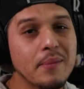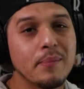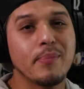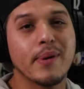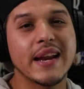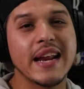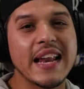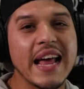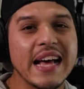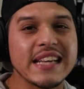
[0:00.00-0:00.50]

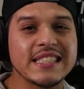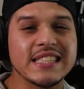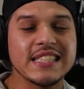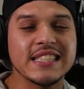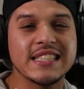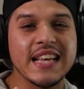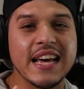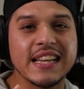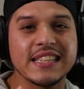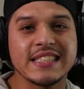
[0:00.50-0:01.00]
But in
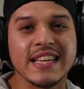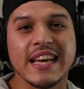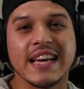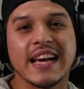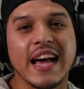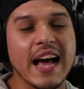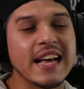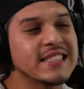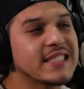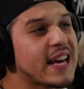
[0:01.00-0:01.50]
essence, that is it,
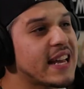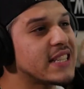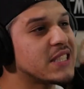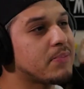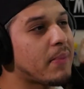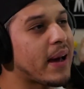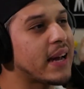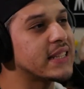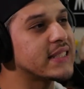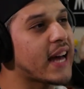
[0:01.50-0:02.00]
guys. That is
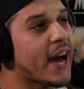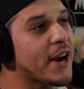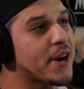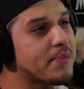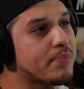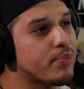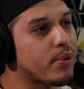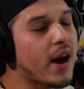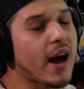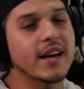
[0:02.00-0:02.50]
my
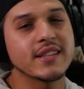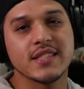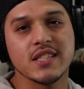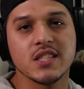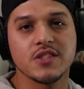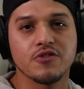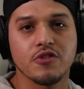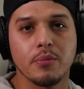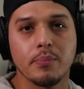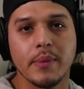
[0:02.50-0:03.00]
entire
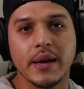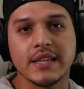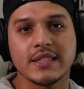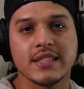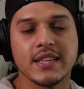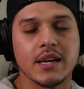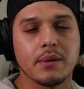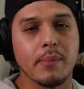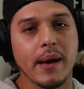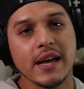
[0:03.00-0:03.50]
process for
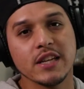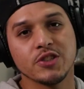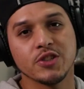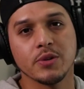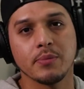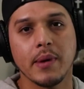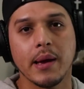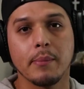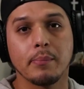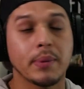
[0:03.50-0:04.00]
mixing and
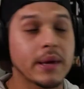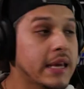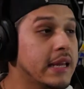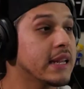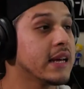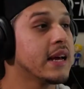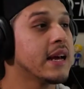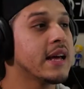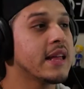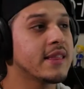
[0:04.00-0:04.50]
mastering my
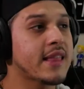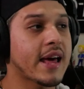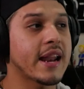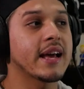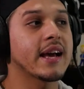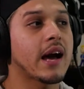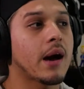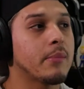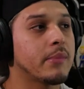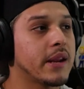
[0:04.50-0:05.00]
beat. That
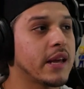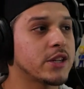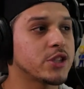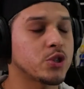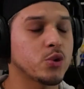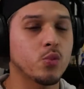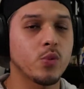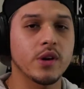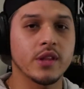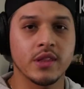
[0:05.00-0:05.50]
in
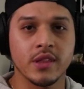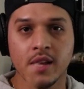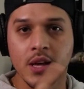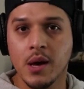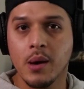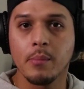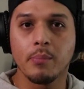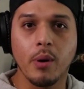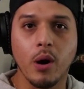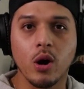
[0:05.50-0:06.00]
combination with
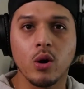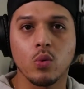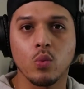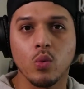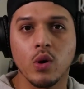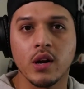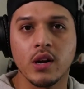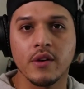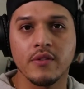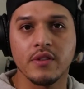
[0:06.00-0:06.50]
part
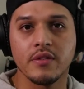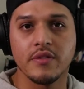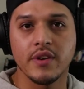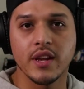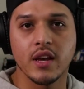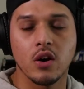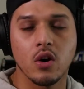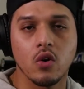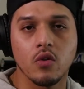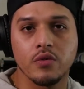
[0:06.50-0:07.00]
1 of the
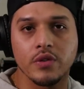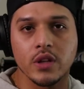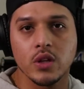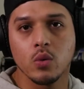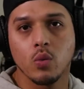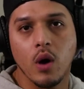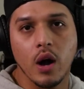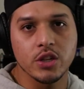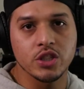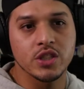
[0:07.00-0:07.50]
video. Hopefully you
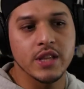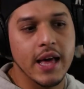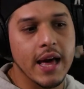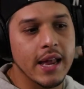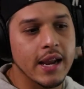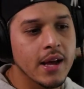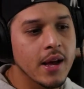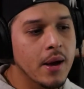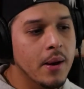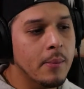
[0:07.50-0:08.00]
watched
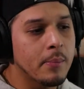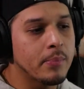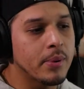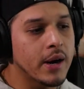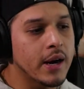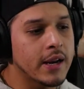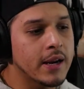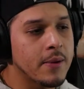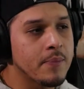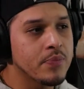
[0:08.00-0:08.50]
that.
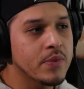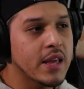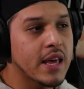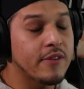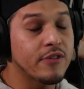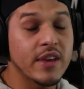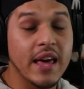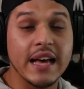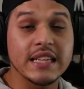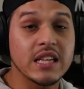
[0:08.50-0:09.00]
But
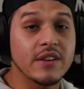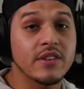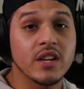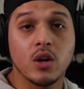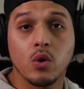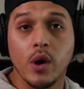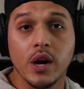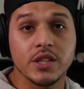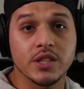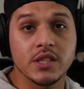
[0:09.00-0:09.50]
if you guys have any
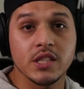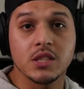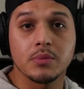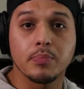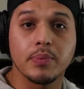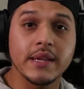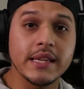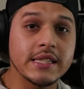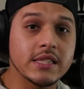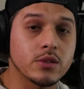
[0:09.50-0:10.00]
questions,
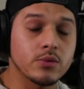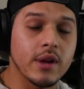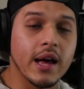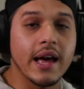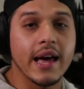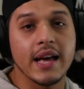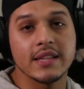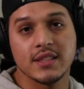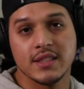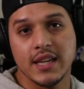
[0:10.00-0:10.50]
please do
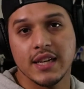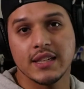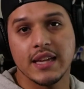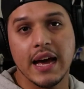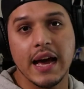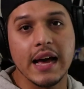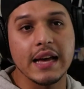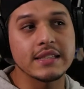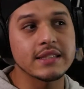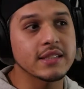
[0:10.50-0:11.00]
not hesitate to
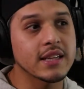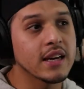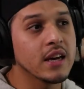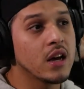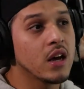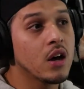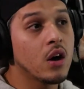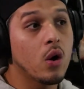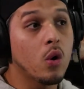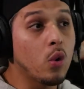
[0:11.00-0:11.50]
ask.
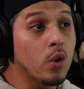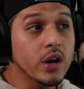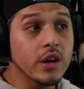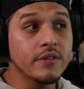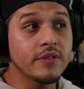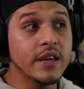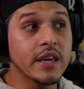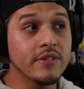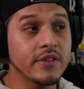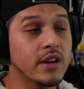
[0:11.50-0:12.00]
Or
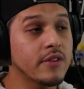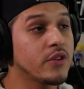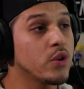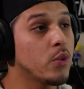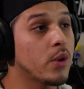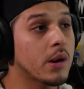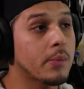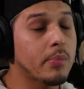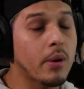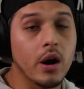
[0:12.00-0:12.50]
even if you
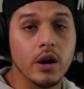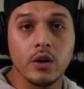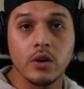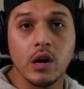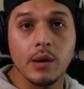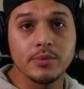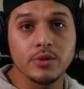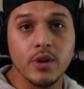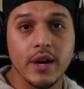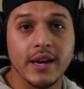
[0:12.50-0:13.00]
want to partner
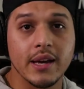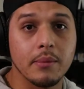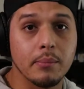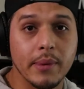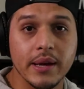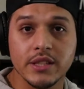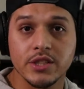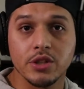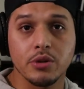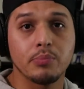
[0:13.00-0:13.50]
up so I can
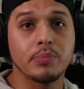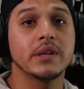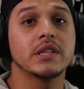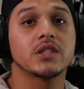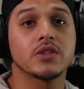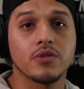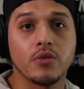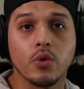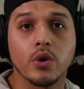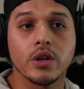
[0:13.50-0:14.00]
mix your
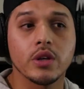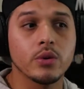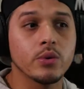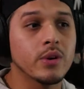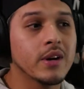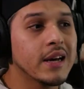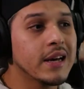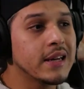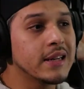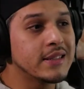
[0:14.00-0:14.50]
beats for
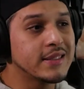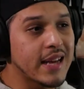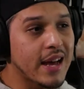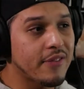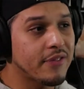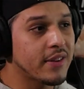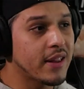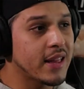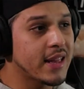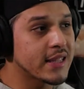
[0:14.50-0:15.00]
you,
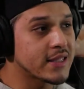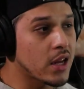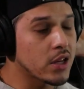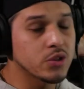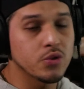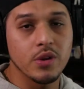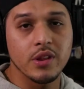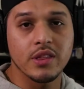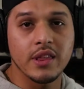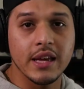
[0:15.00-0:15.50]
definitely that's
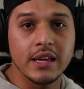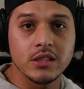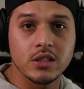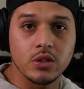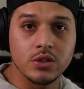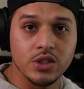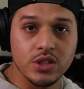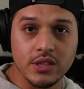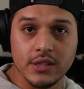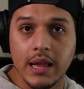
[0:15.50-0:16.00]
also a thing,
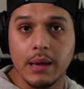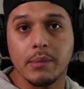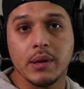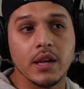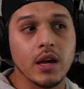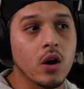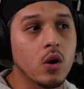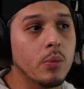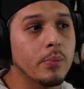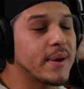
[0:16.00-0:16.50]
so just let me
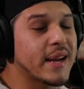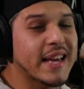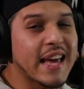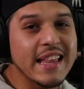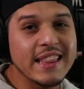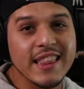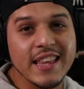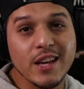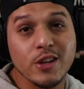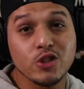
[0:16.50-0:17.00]
know. But
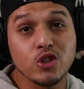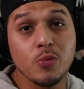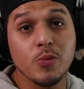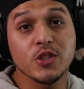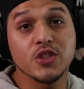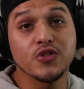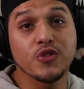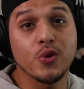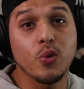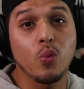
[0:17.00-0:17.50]
again, thank you so
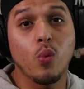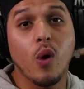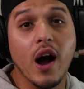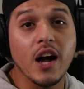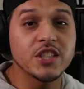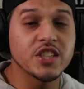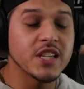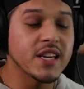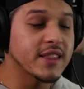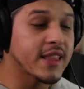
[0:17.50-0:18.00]
much for
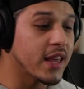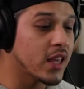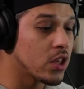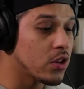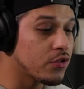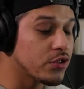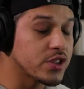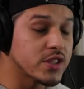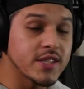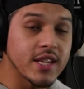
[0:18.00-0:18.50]
watching. Thank
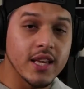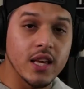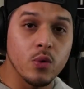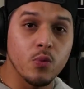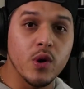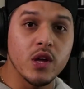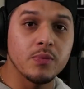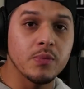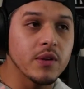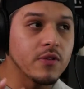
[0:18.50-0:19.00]
you for sticking
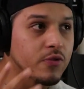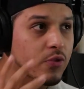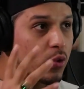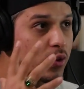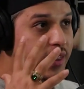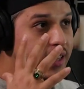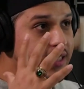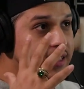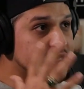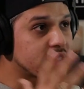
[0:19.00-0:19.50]
with me
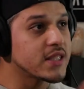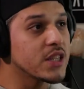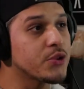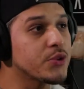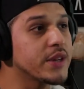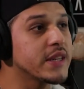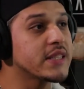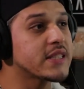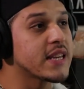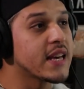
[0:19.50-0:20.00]
for this
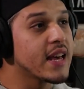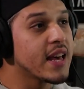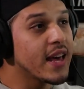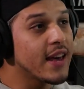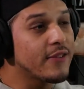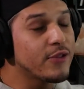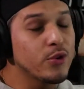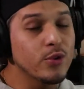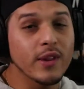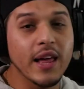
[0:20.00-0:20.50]
series. If you